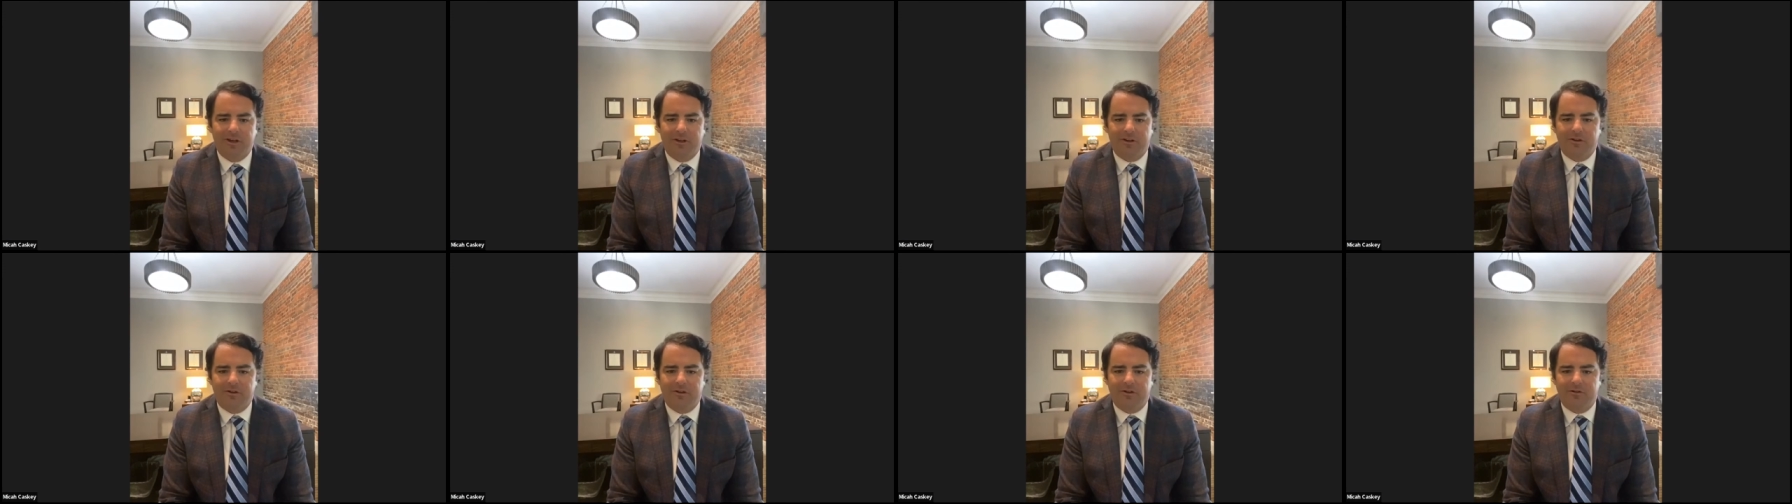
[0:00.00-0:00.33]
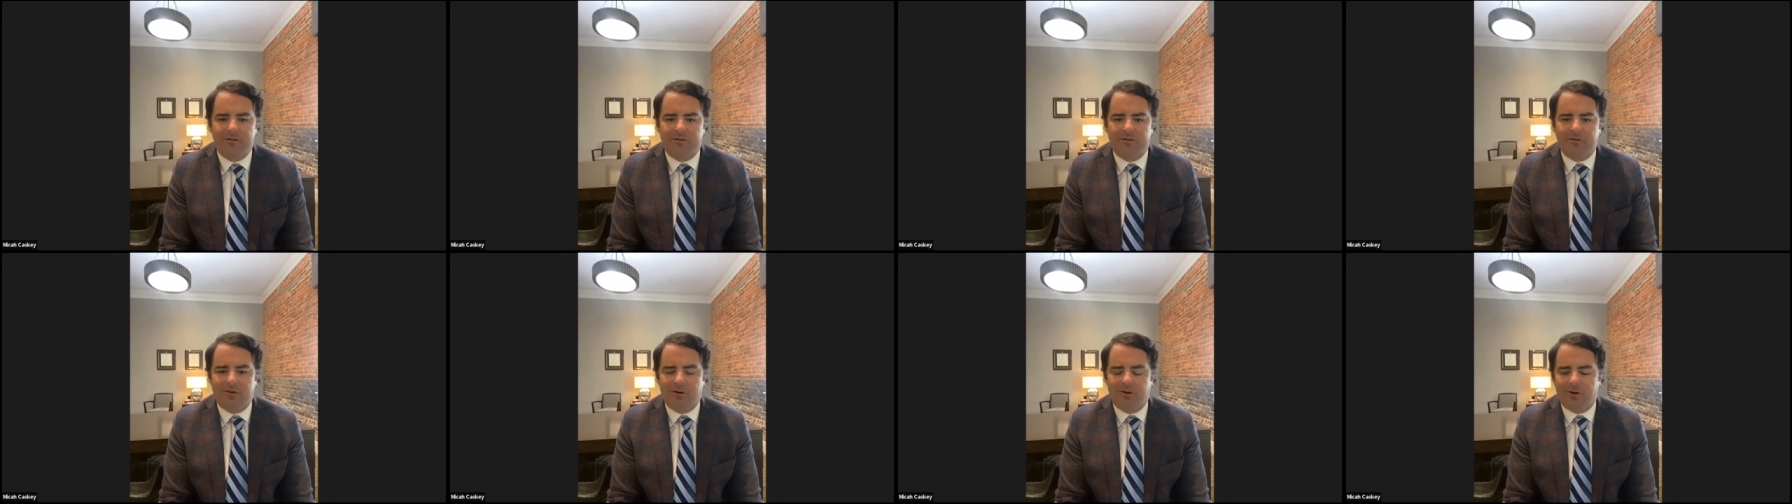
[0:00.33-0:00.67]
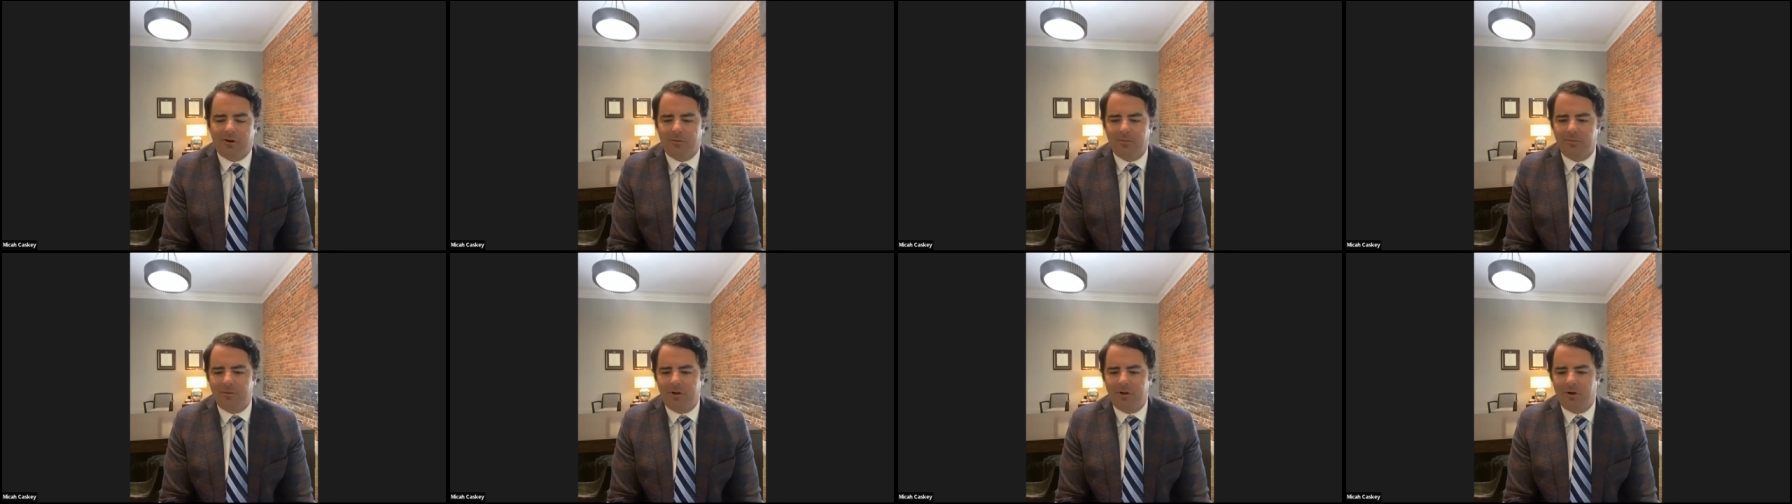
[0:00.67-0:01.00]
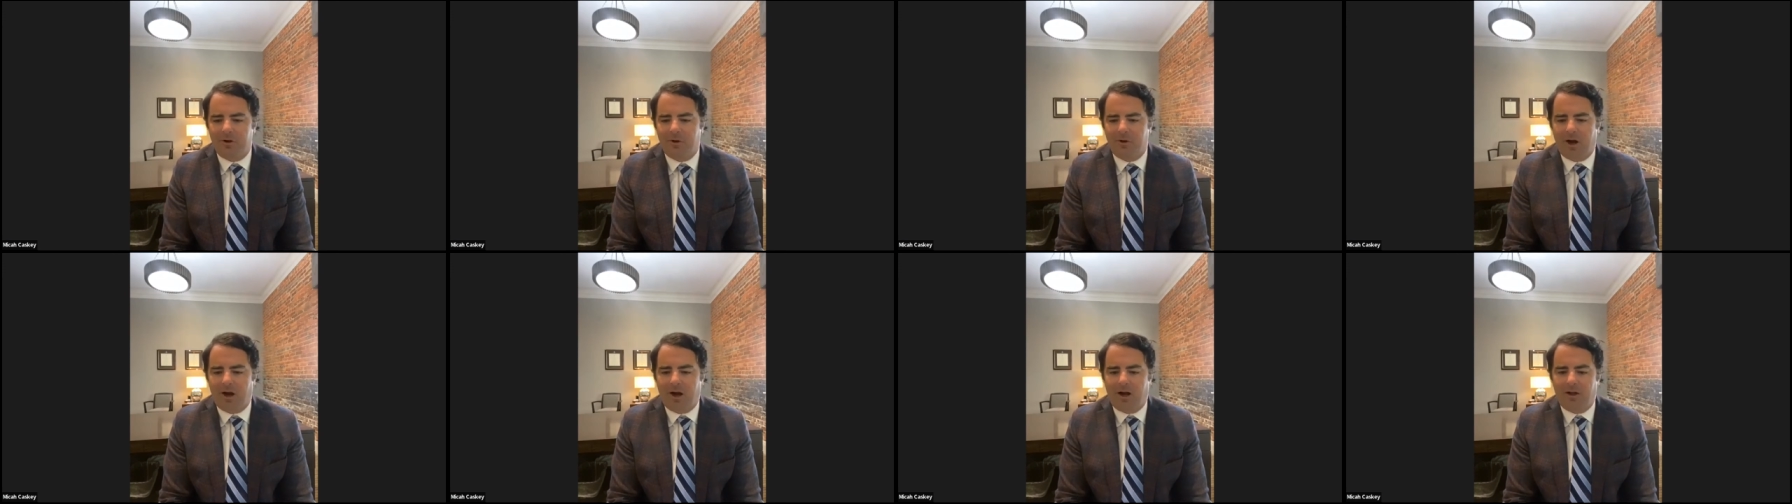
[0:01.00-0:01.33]
this term. You
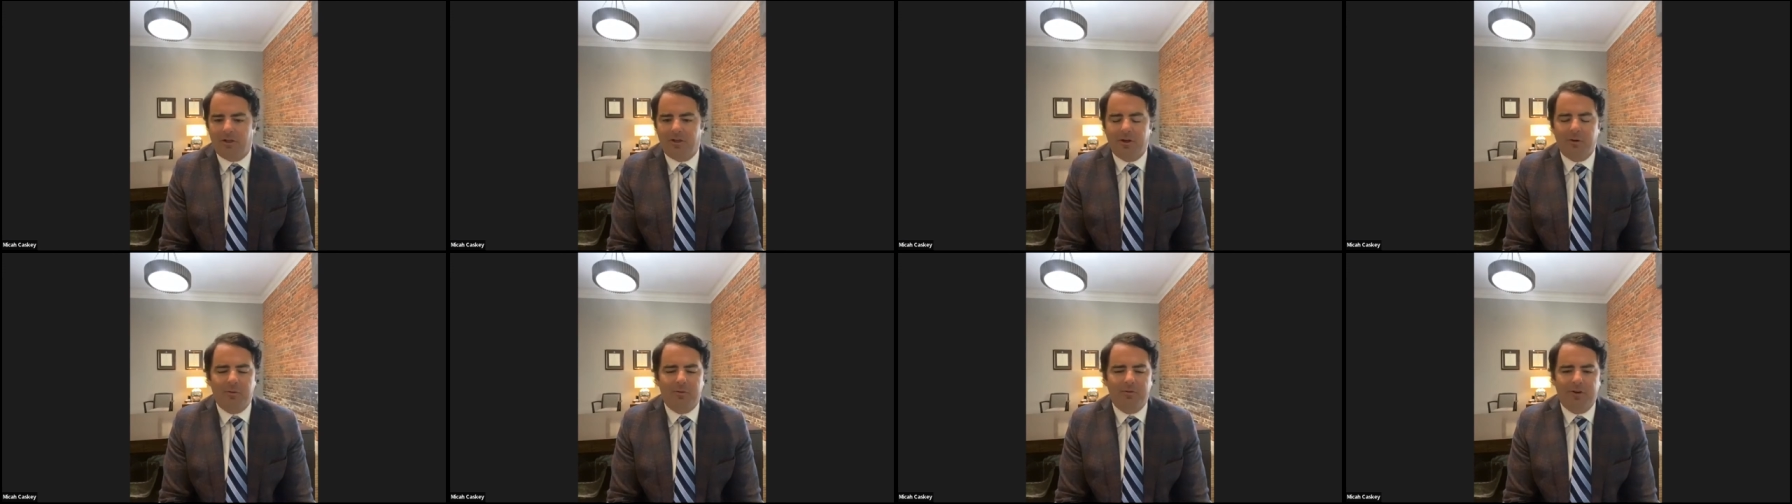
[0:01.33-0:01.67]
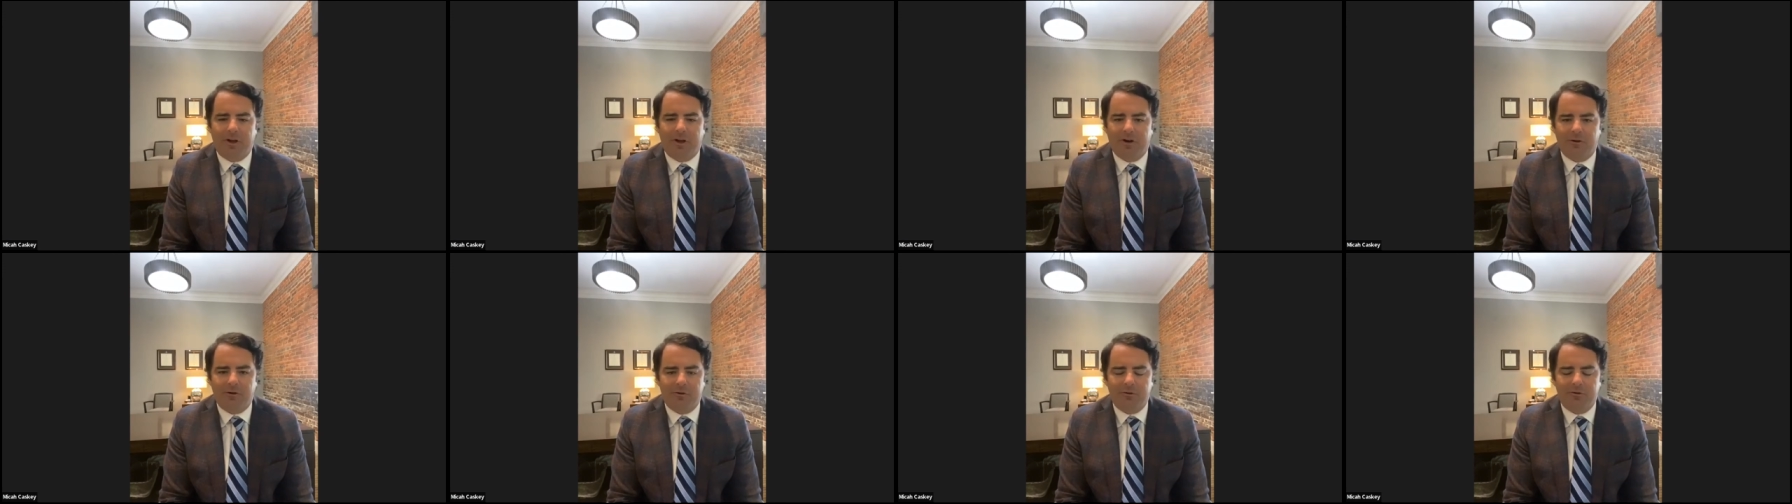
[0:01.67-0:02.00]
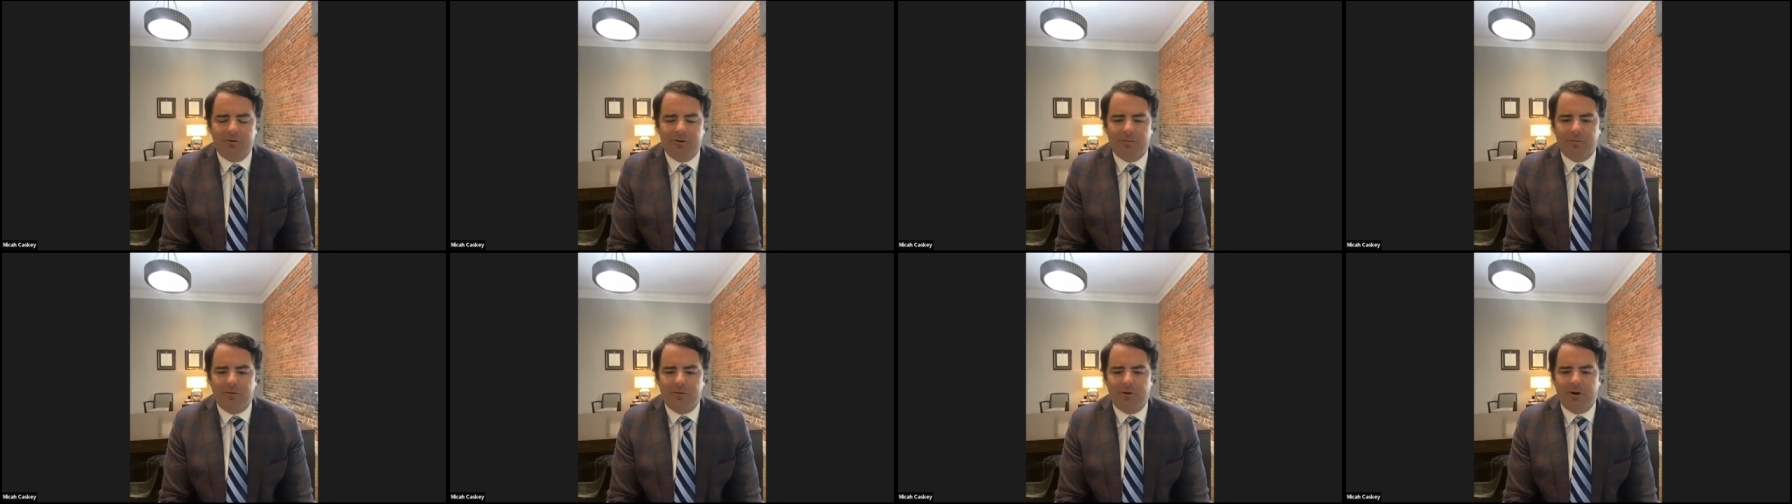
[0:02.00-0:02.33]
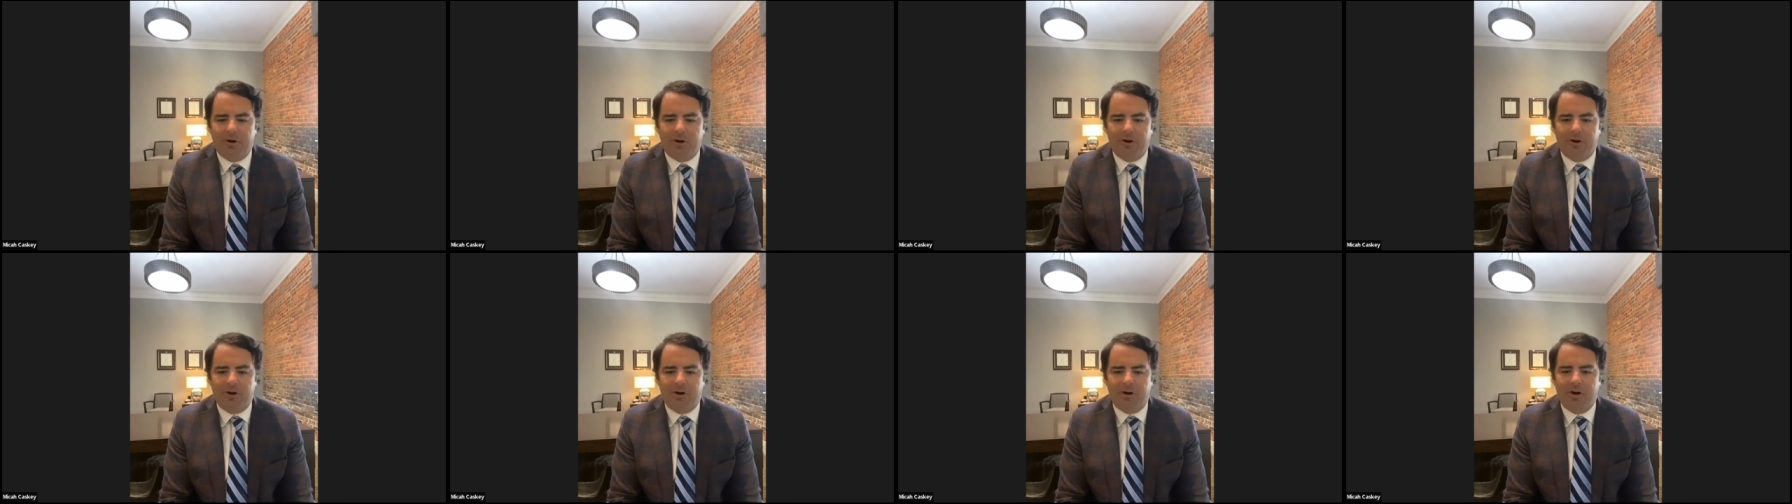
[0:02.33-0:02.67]
know, I think we've got to do something
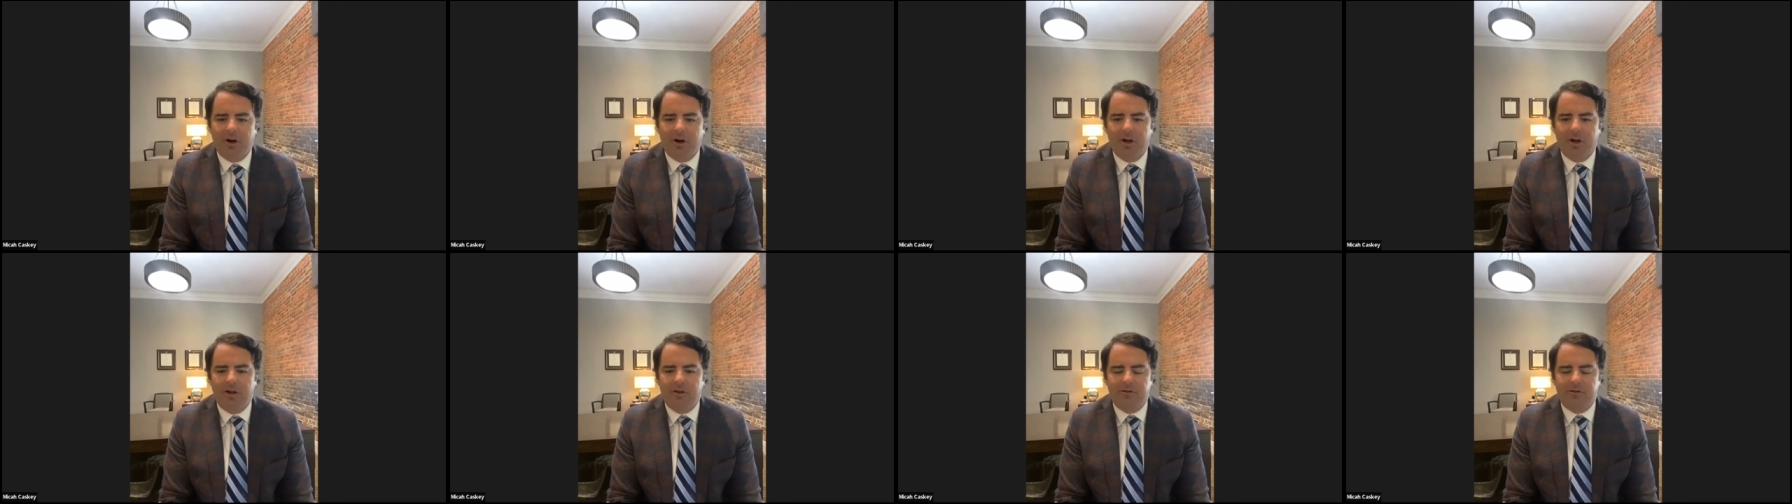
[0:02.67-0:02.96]
on our